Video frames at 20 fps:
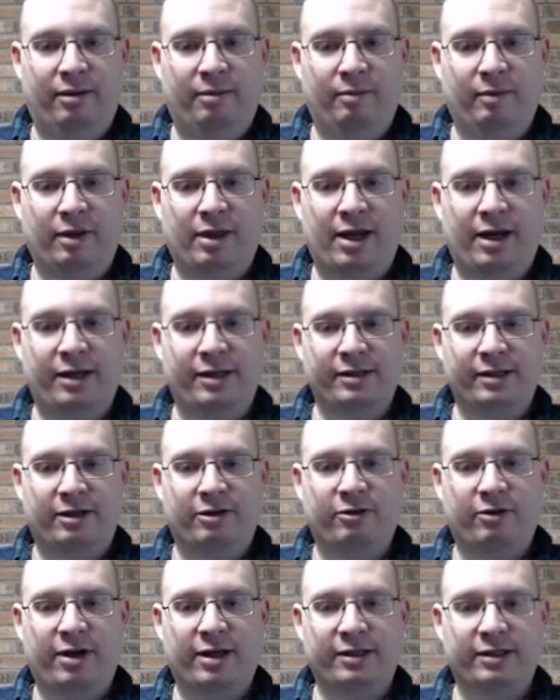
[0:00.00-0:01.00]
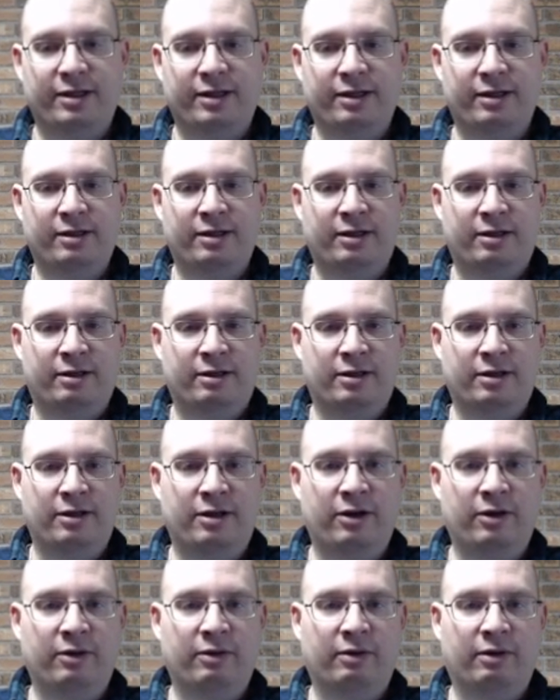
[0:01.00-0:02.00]
So that is interesting to
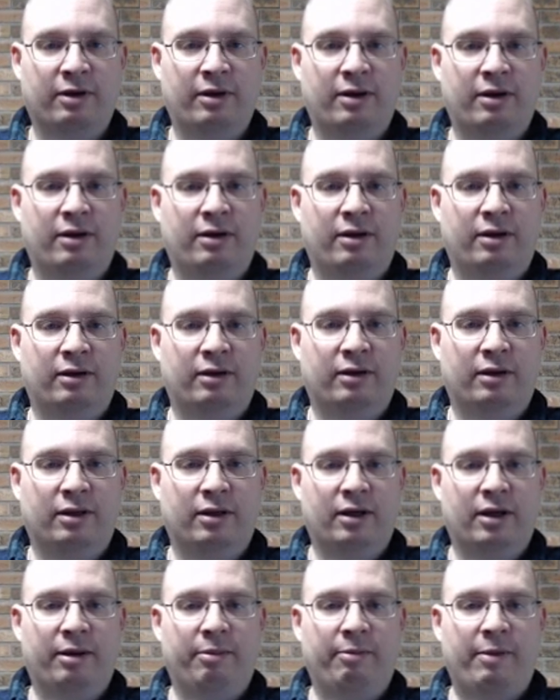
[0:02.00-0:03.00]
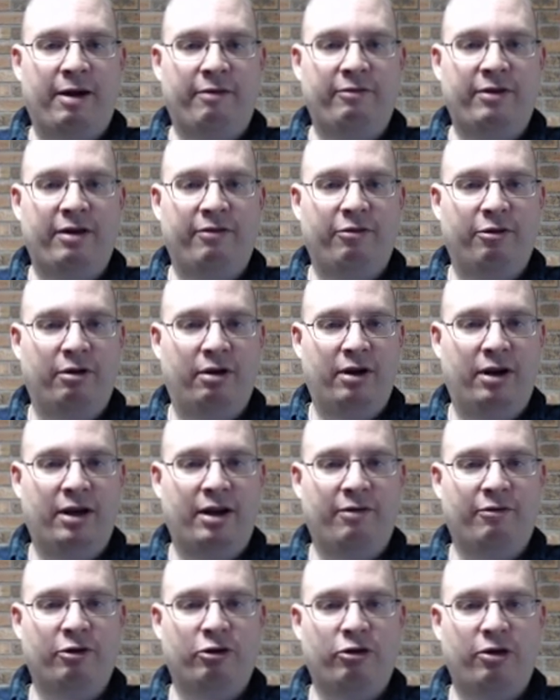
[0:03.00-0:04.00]
know. I've
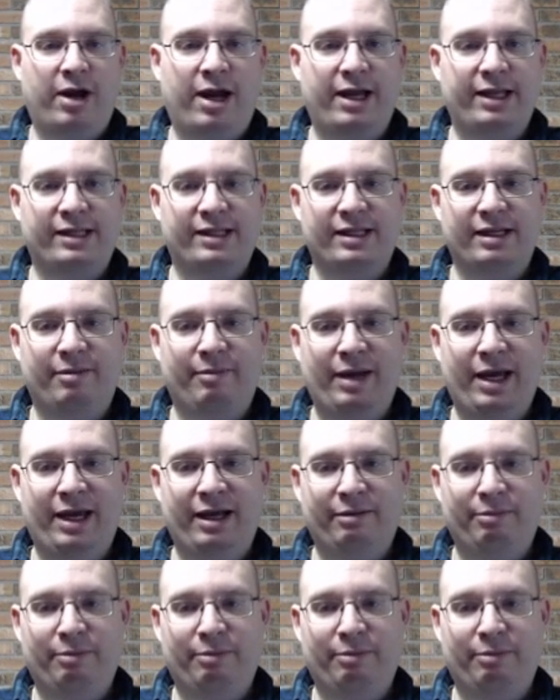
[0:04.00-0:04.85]
never tried SimAnt